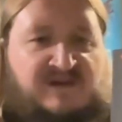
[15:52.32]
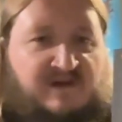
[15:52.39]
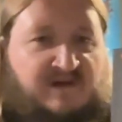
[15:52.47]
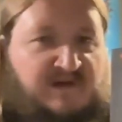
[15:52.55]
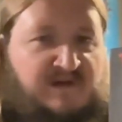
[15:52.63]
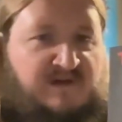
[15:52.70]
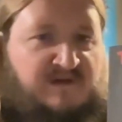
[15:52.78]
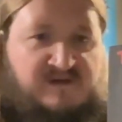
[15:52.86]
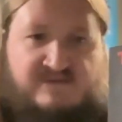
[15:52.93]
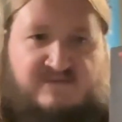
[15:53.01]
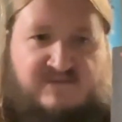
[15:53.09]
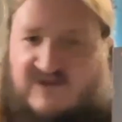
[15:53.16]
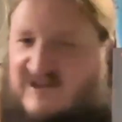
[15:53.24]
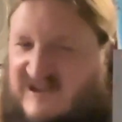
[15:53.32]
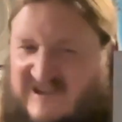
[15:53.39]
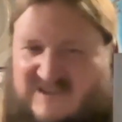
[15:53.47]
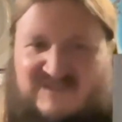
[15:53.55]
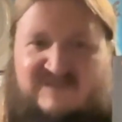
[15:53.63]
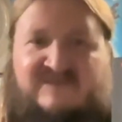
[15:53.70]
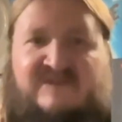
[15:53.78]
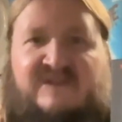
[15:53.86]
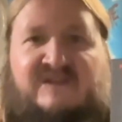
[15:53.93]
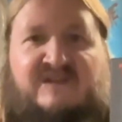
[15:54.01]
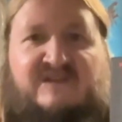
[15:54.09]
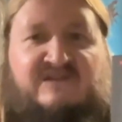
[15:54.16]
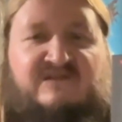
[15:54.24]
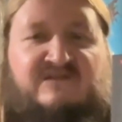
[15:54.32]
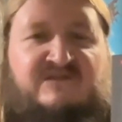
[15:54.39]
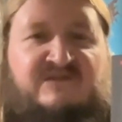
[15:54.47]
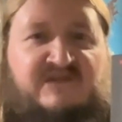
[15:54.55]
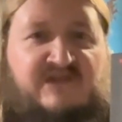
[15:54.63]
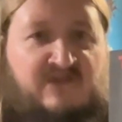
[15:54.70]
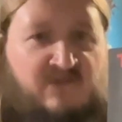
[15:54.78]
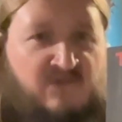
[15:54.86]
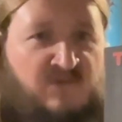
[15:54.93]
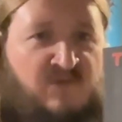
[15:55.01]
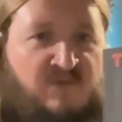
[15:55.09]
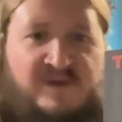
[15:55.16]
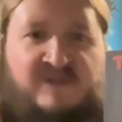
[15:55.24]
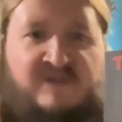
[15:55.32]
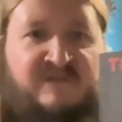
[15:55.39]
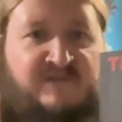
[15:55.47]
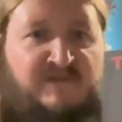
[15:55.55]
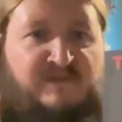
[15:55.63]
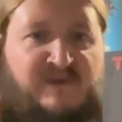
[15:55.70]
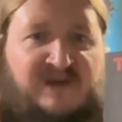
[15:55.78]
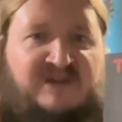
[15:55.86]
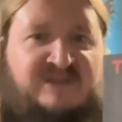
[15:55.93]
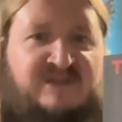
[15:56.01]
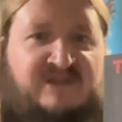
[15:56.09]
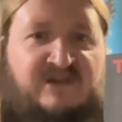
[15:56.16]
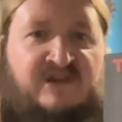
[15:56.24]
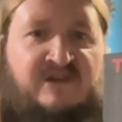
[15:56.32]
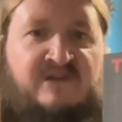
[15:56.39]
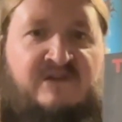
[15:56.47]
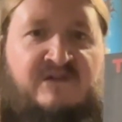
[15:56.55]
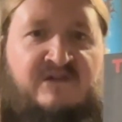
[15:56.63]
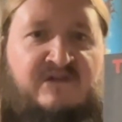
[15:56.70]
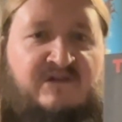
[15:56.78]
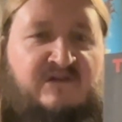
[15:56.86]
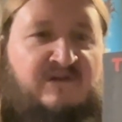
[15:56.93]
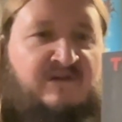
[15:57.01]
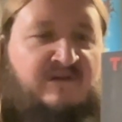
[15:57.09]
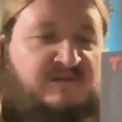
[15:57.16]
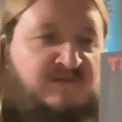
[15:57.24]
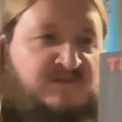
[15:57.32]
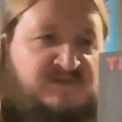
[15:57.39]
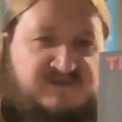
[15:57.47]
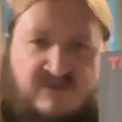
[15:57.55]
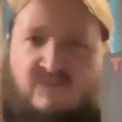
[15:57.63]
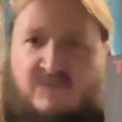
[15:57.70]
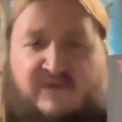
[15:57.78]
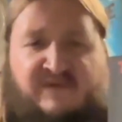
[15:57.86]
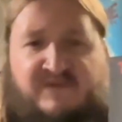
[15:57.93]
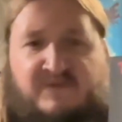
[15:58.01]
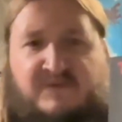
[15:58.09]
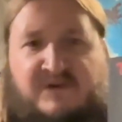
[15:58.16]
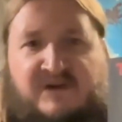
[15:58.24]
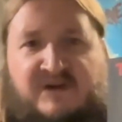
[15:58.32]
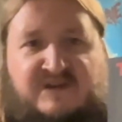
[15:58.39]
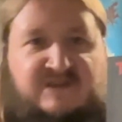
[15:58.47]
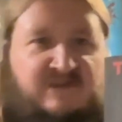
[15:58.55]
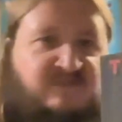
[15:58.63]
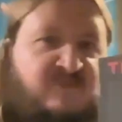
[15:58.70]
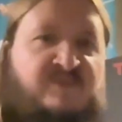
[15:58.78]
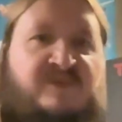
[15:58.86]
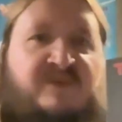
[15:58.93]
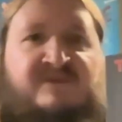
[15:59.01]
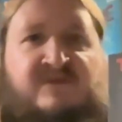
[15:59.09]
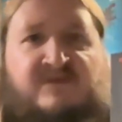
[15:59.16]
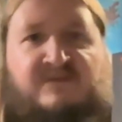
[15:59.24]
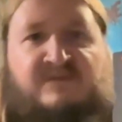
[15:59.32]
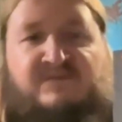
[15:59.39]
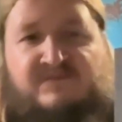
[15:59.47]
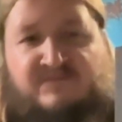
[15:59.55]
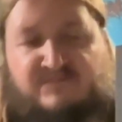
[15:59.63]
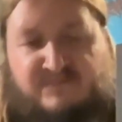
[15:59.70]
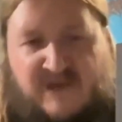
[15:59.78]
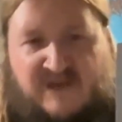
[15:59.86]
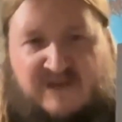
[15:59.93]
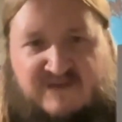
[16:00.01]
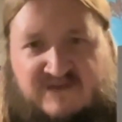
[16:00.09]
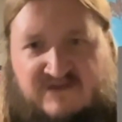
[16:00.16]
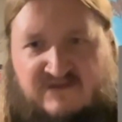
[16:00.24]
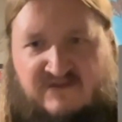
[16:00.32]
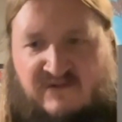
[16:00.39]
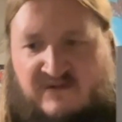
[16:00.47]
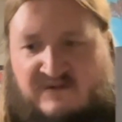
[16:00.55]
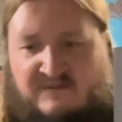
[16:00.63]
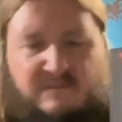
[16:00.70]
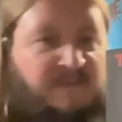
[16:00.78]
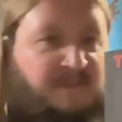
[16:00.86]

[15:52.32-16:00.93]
uh, my collection videos. It'll all be from Black City. Some will be from gigs, some will be from mates who like